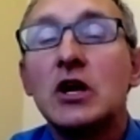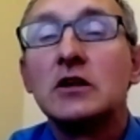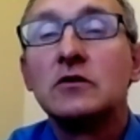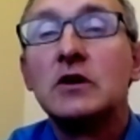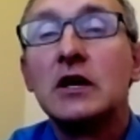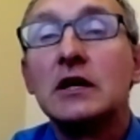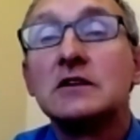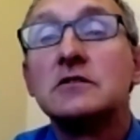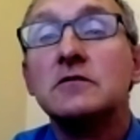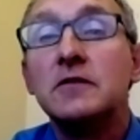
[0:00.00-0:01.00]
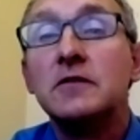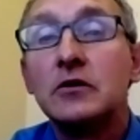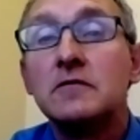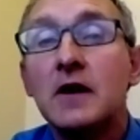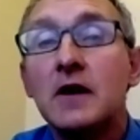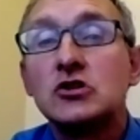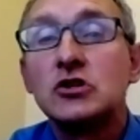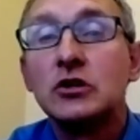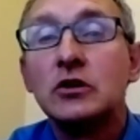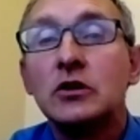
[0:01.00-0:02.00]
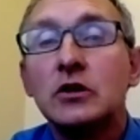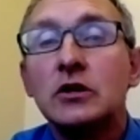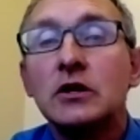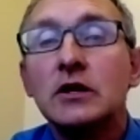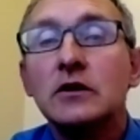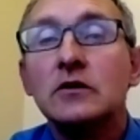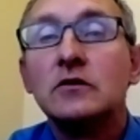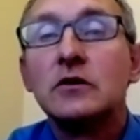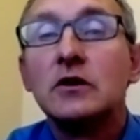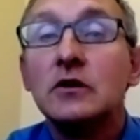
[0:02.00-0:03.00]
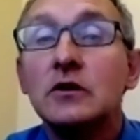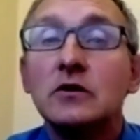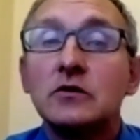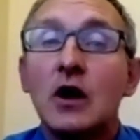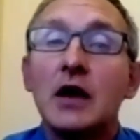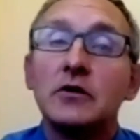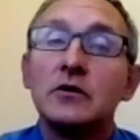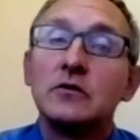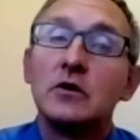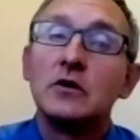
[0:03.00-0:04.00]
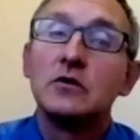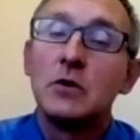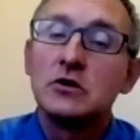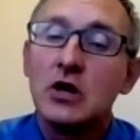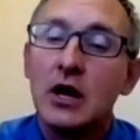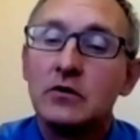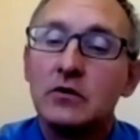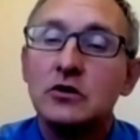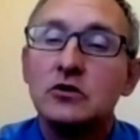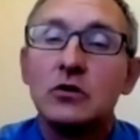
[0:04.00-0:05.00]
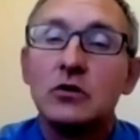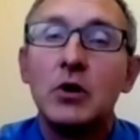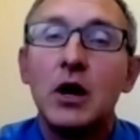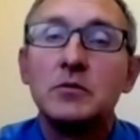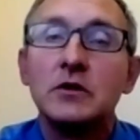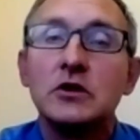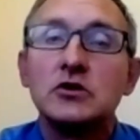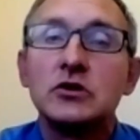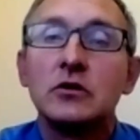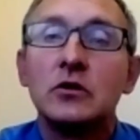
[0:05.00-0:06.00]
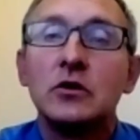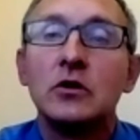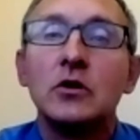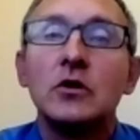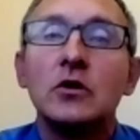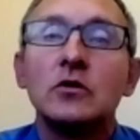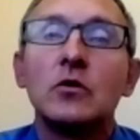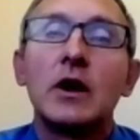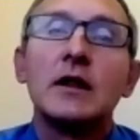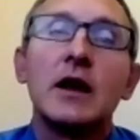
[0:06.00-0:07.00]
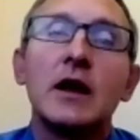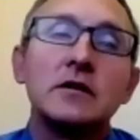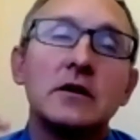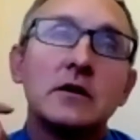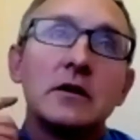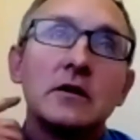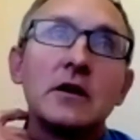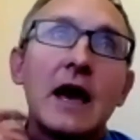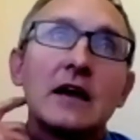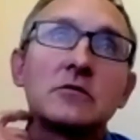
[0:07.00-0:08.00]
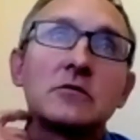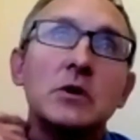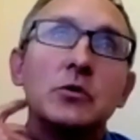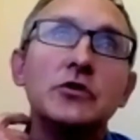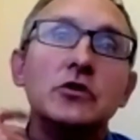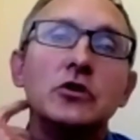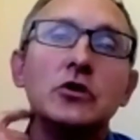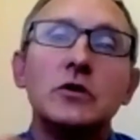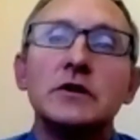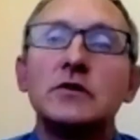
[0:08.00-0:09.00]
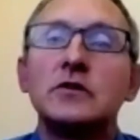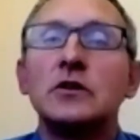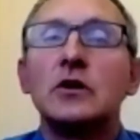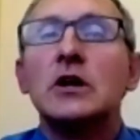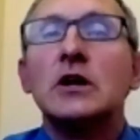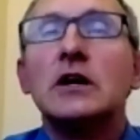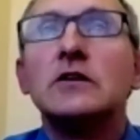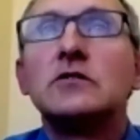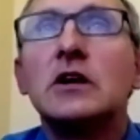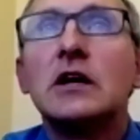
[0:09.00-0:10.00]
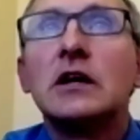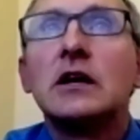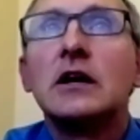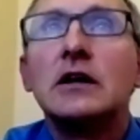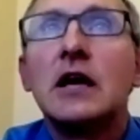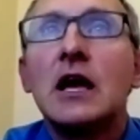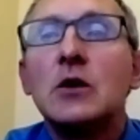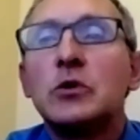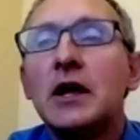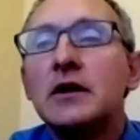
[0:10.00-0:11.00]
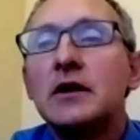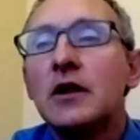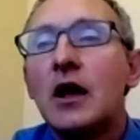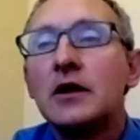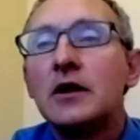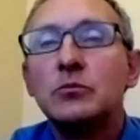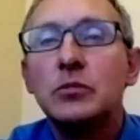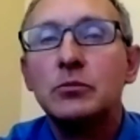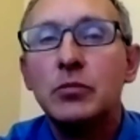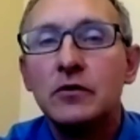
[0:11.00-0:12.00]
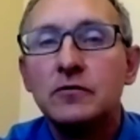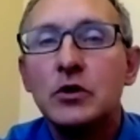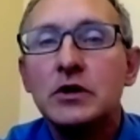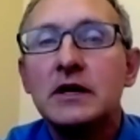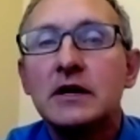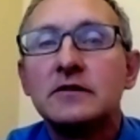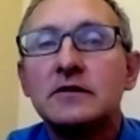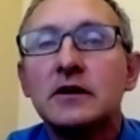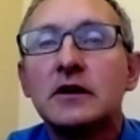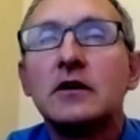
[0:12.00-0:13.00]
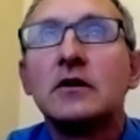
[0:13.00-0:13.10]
of getting a severe infection is much higher than the general population. So what I like to ask people to do is to get a game plan in mind before you get sick.